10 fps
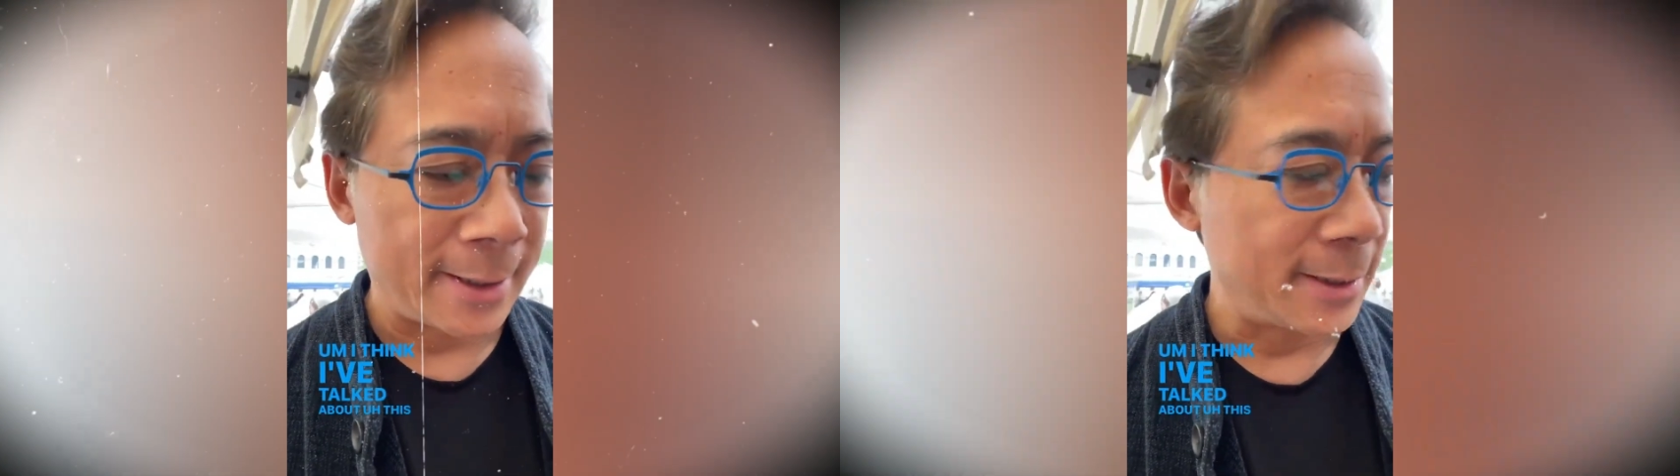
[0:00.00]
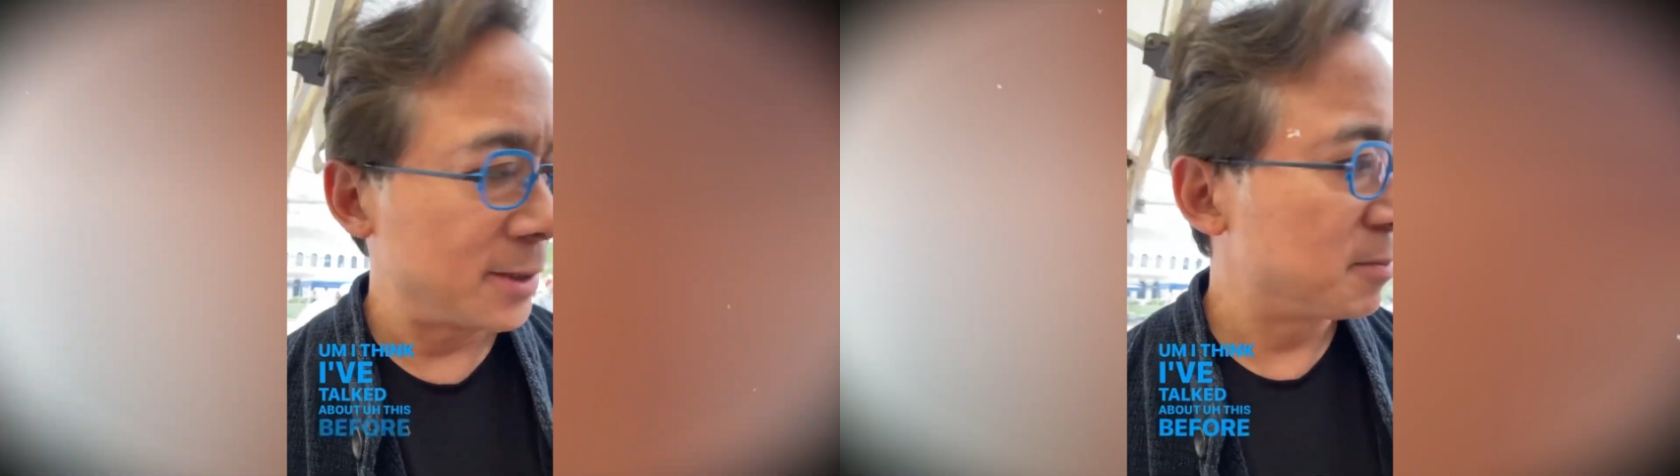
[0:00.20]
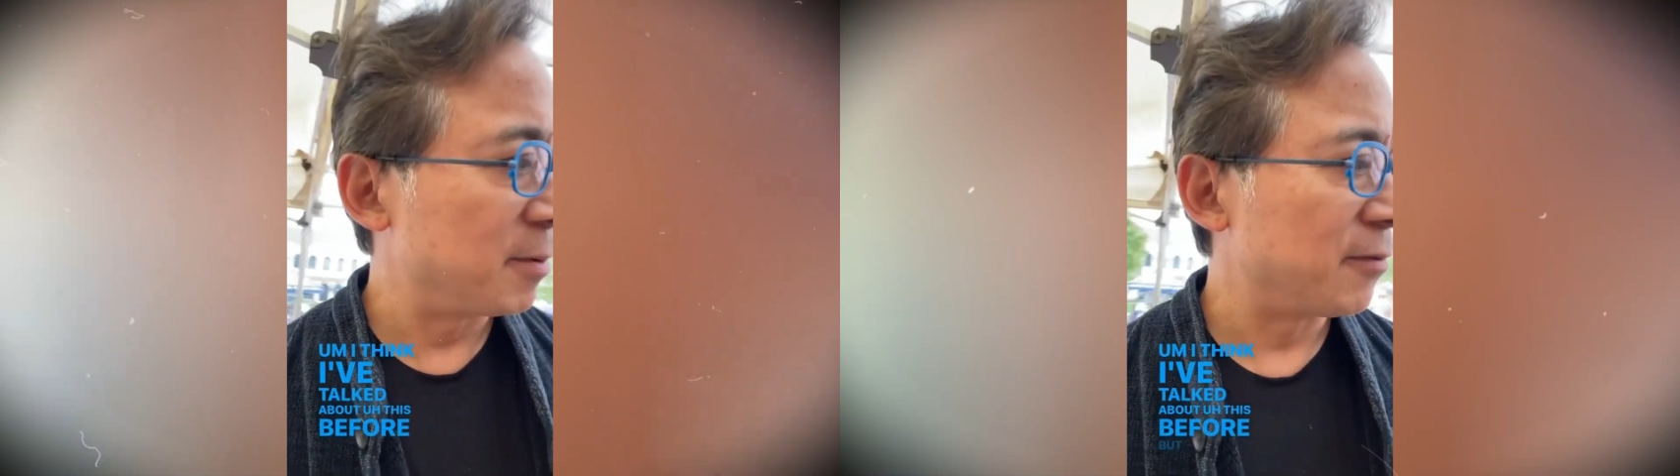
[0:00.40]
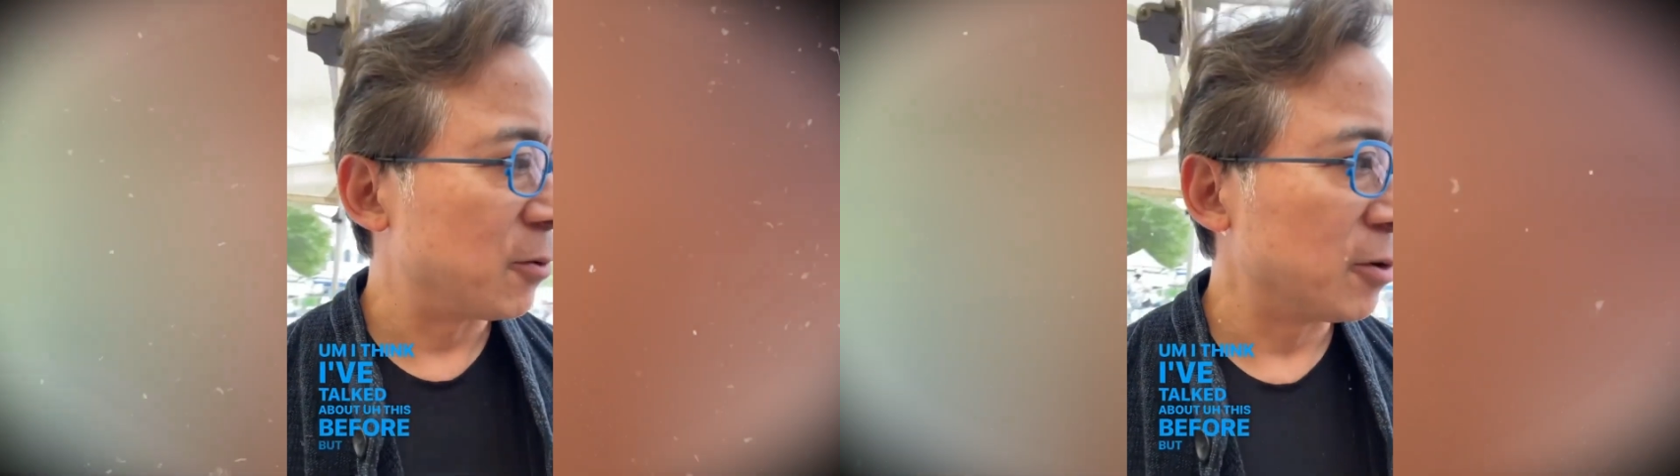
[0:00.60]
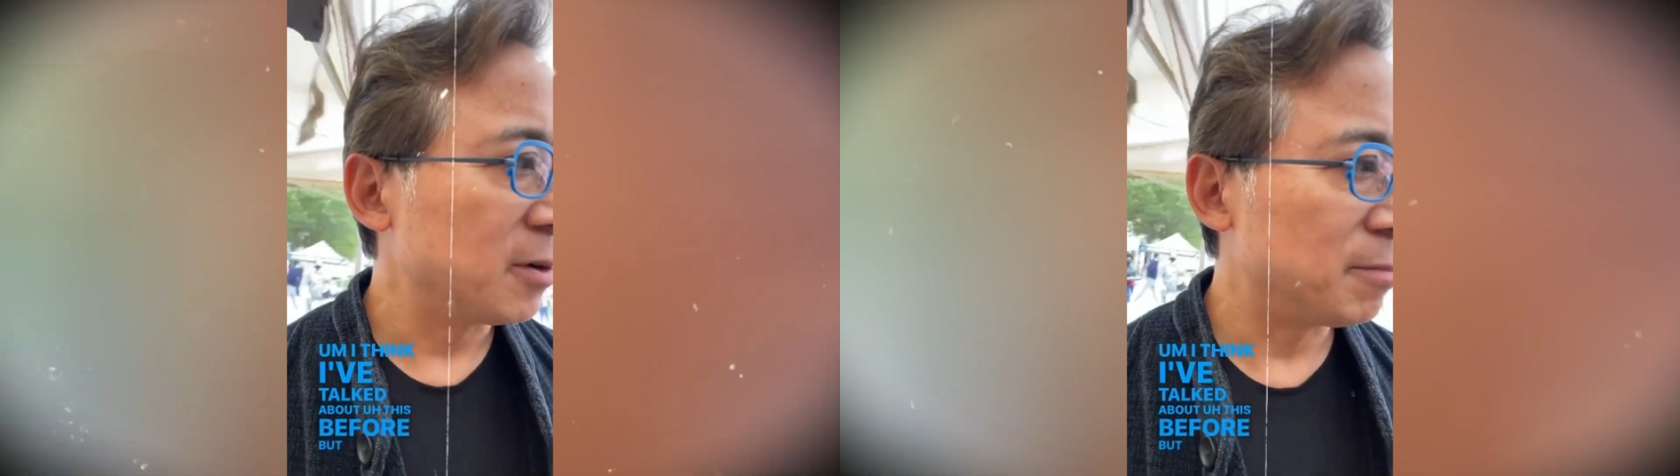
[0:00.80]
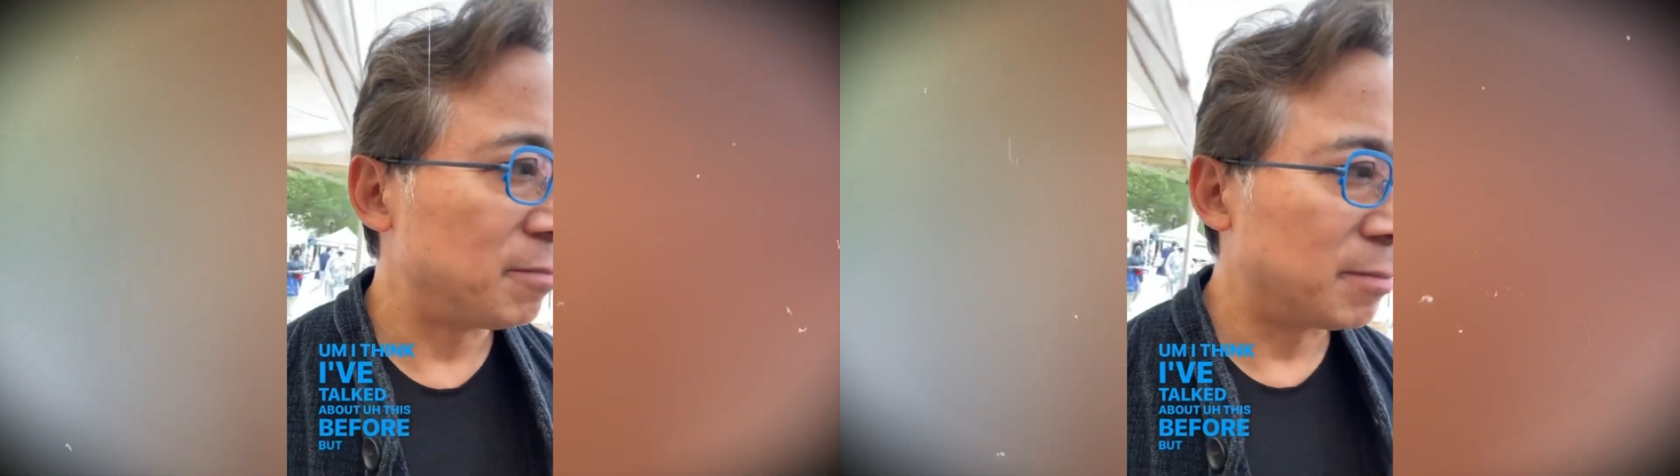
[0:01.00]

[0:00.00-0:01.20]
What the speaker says: this before,